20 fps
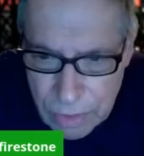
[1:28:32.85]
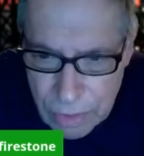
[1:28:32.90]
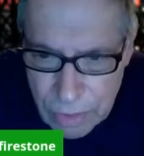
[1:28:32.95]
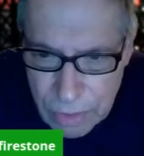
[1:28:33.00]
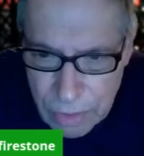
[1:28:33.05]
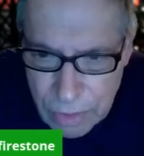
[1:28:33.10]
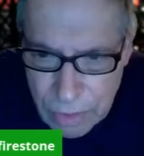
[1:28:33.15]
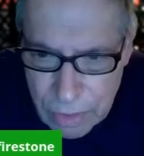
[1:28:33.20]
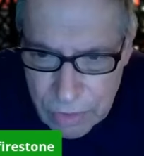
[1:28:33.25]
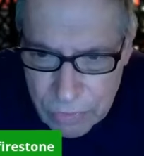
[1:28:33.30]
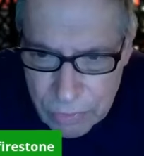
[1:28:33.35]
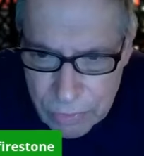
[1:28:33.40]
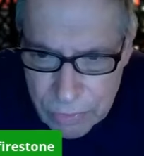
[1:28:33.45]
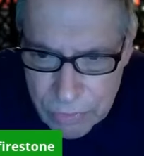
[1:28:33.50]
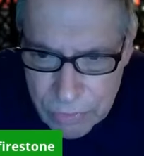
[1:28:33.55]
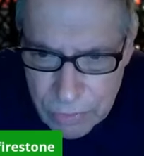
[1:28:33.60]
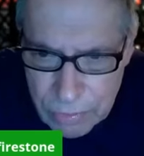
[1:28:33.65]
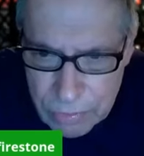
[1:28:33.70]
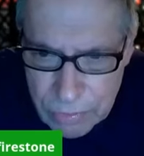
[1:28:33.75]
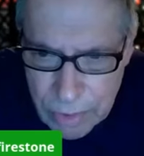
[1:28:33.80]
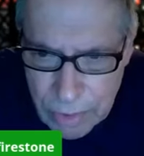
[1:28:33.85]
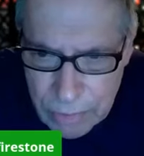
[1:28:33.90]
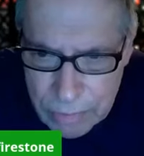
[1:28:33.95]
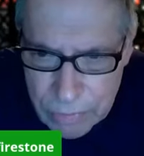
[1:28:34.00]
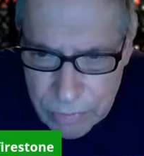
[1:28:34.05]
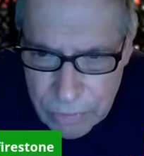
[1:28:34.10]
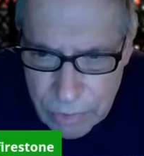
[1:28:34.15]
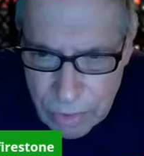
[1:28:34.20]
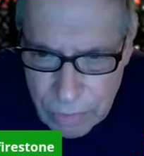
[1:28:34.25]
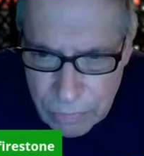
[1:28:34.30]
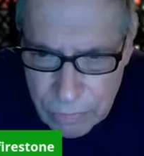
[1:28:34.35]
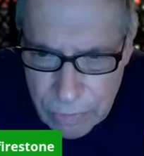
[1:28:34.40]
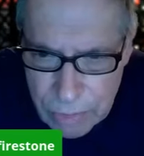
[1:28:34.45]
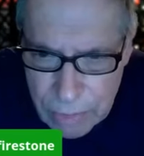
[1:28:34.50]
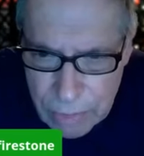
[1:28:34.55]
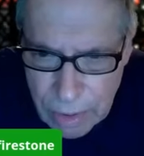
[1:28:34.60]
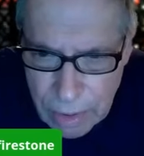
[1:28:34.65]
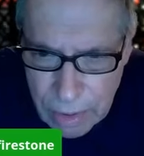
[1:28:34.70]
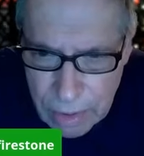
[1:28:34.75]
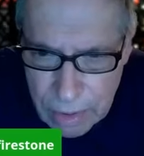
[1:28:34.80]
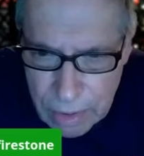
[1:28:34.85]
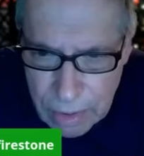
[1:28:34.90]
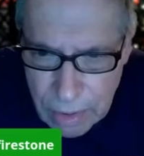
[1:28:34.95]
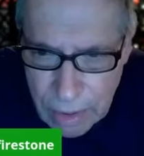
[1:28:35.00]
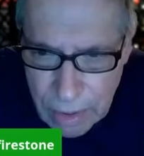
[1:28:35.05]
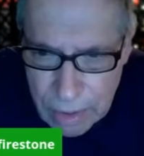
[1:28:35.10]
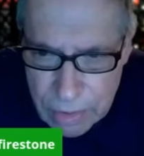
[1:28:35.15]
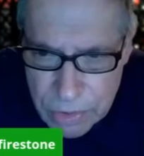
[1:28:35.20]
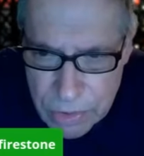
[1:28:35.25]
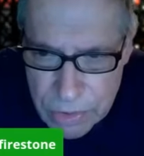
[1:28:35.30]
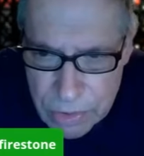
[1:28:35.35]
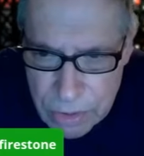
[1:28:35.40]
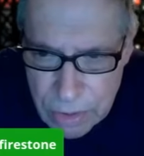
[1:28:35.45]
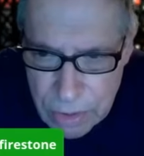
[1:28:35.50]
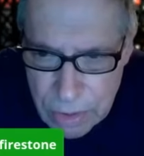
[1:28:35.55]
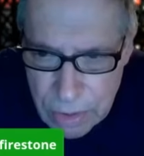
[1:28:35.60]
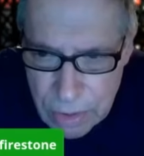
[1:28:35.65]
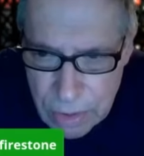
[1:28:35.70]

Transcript: the cars were sometimes covered in ash.